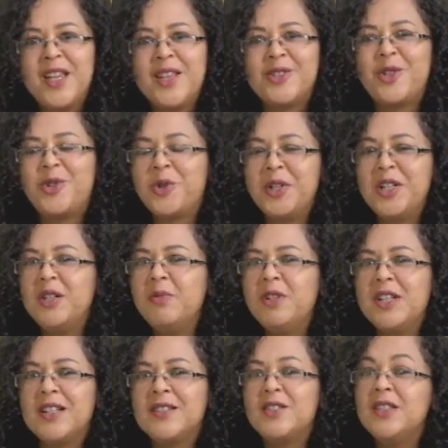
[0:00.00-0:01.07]
So joining
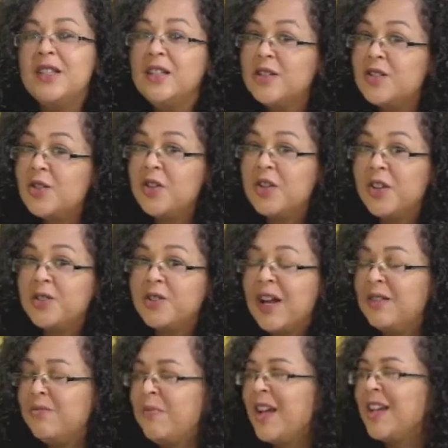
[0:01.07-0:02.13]
me in studio to
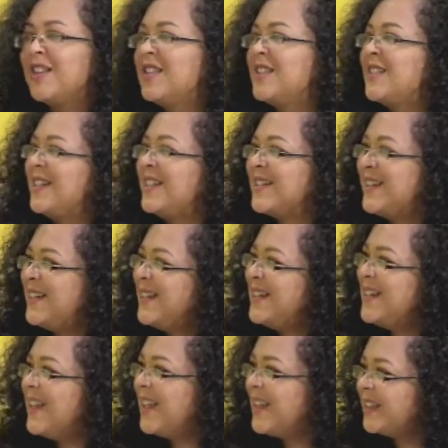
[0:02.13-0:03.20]
unpack this is
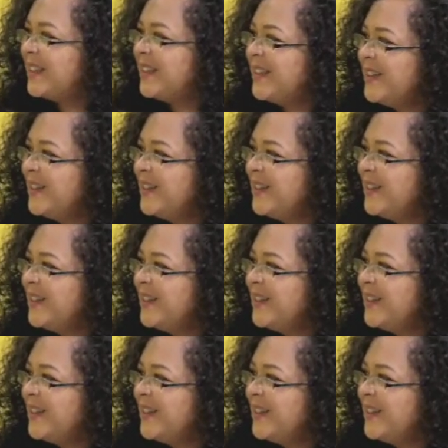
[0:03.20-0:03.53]
Lynn Hill,